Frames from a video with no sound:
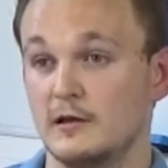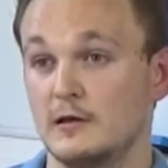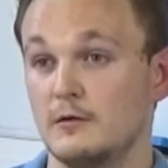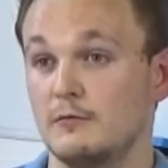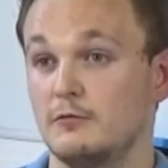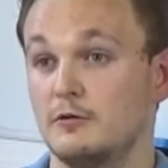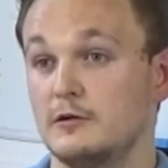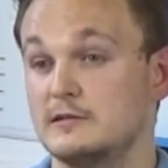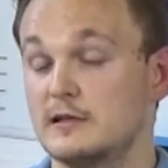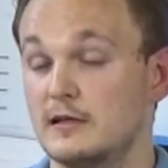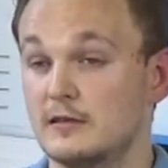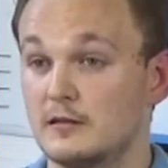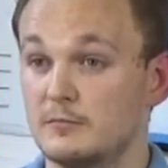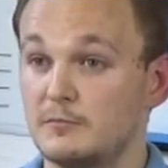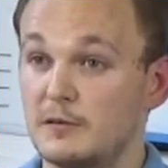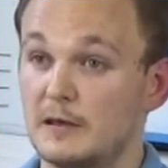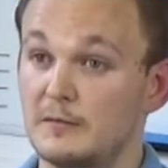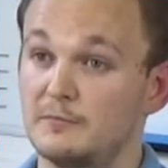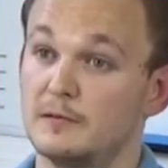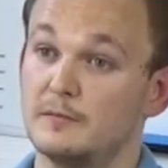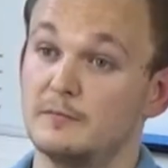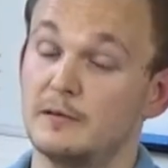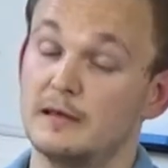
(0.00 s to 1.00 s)
whereas other
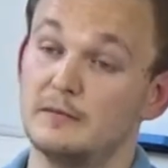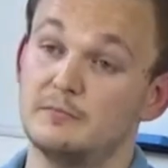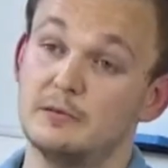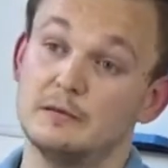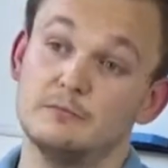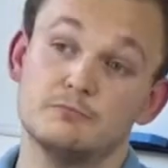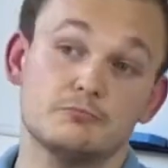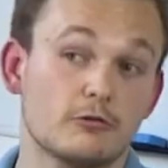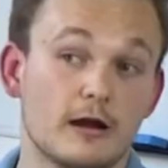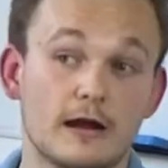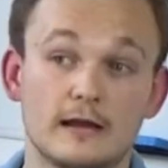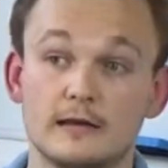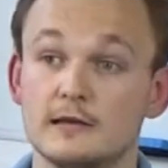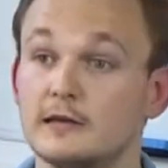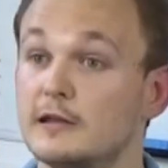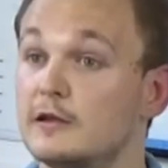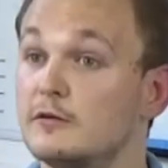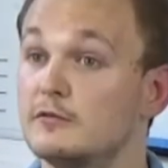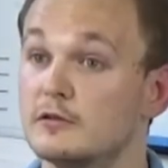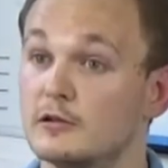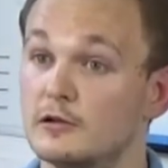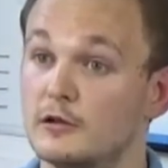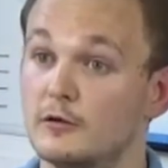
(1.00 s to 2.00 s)
people may be brand
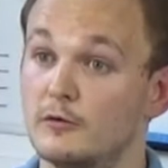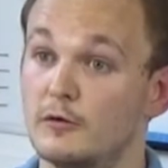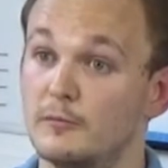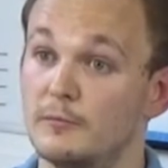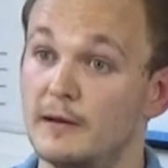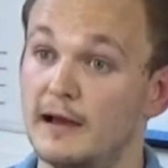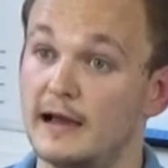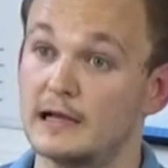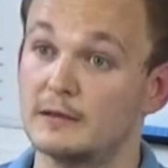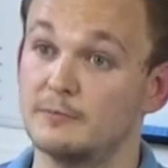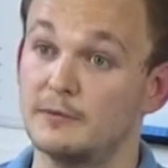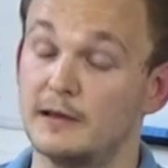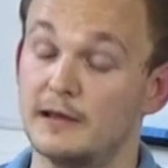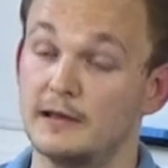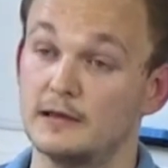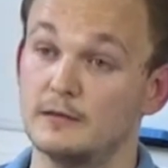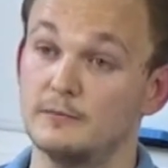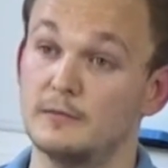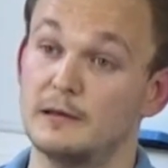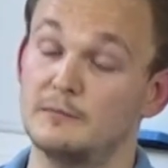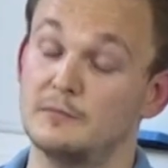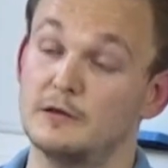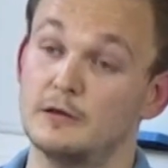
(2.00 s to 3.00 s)
new to lower back pain and
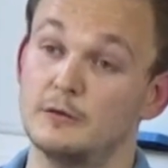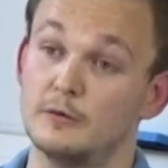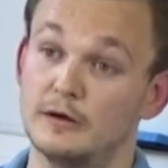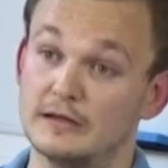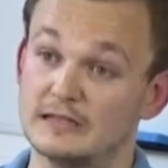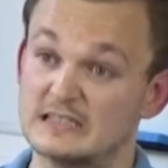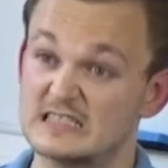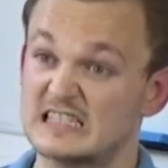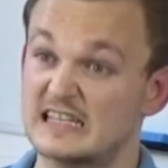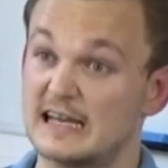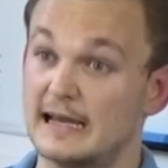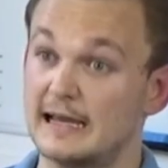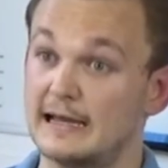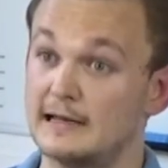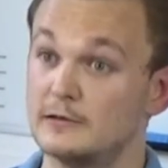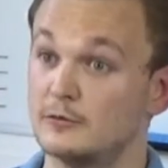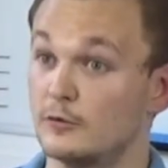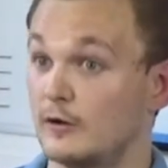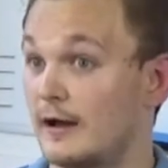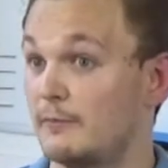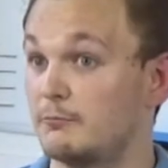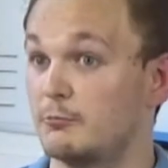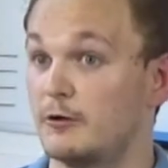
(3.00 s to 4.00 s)
might be quite scared
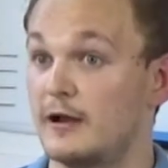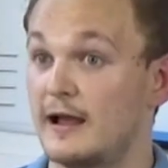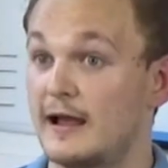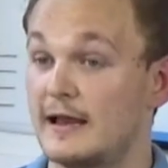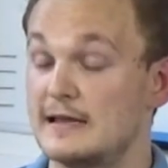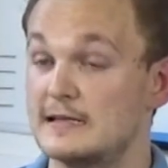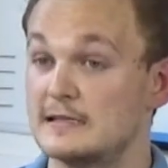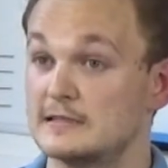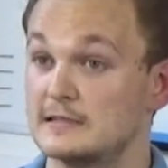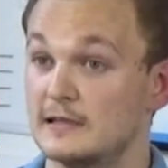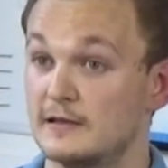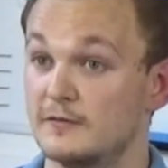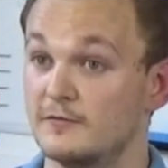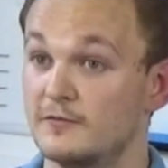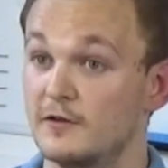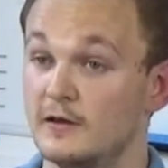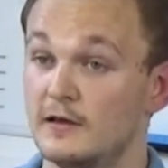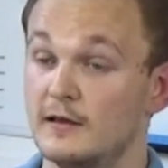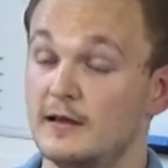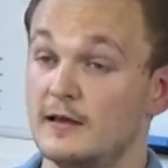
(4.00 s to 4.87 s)
or apprehensive